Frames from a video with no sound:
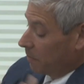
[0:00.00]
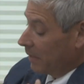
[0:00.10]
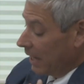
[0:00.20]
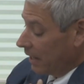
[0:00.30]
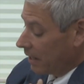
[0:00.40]

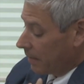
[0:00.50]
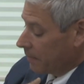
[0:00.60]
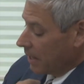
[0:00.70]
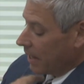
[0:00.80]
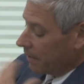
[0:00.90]
me,
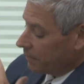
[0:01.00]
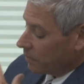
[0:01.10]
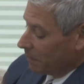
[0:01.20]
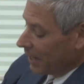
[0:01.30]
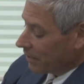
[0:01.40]
I,
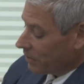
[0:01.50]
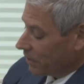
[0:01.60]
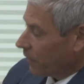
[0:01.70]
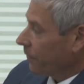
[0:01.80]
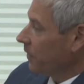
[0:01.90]
to me, it's a
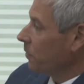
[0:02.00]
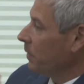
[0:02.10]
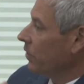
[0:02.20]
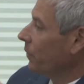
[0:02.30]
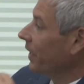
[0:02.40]
difference
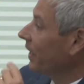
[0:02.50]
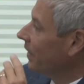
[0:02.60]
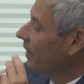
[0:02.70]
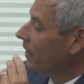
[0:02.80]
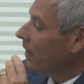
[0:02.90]

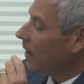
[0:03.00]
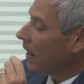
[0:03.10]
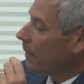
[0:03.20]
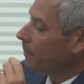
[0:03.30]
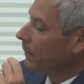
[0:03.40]
between
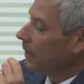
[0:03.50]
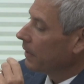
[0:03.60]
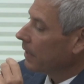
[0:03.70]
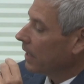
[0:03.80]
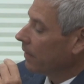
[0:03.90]
um,
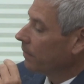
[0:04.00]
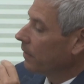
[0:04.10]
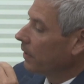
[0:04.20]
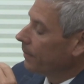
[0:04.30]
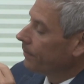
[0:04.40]
kind of
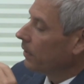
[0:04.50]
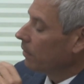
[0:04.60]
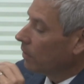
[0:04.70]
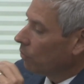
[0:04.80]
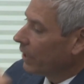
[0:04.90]

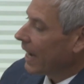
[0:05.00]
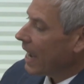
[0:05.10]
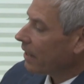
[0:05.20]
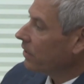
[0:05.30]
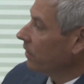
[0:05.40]

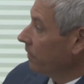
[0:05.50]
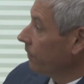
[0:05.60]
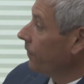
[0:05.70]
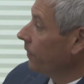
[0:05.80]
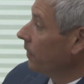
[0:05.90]

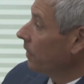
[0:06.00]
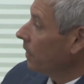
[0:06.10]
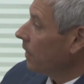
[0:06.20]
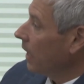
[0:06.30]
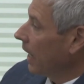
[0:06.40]
reactive
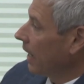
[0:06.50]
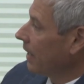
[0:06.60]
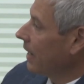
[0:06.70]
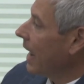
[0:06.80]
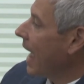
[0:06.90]

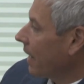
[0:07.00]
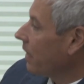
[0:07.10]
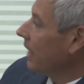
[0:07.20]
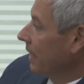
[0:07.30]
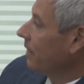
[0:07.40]
and
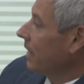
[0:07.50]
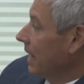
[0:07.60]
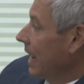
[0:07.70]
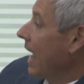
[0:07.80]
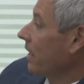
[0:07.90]
act, in,
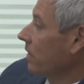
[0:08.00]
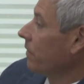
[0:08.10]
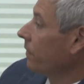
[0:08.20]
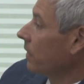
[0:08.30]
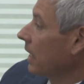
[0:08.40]

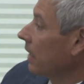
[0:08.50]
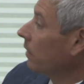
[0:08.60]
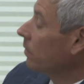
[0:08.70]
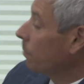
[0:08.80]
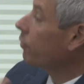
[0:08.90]
inactive, kind
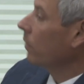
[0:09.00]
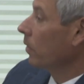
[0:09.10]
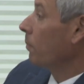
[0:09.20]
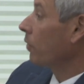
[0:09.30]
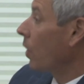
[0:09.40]
of pro
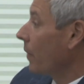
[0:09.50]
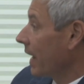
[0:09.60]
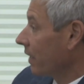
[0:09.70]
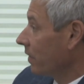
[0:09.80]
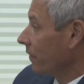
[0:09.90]

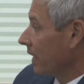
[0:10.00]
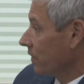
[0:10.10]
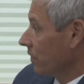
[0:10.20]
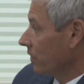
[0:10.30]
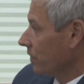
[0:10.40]
proactive, I
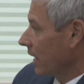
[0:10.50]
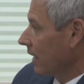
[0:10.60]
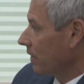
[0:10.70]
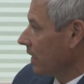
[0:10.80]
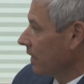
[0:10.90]
should say.
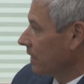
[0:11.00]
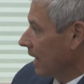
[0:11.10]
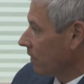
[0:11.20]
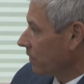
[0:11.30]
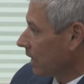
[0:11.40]
It, it
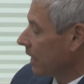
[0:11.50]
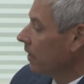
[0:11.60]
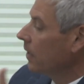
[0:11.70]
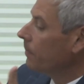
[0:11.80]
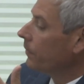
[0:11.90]
sounds like
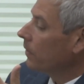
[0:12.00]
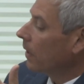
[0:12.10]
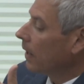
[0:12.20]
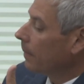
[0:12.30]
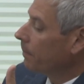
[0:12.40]

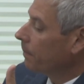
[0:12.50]
um,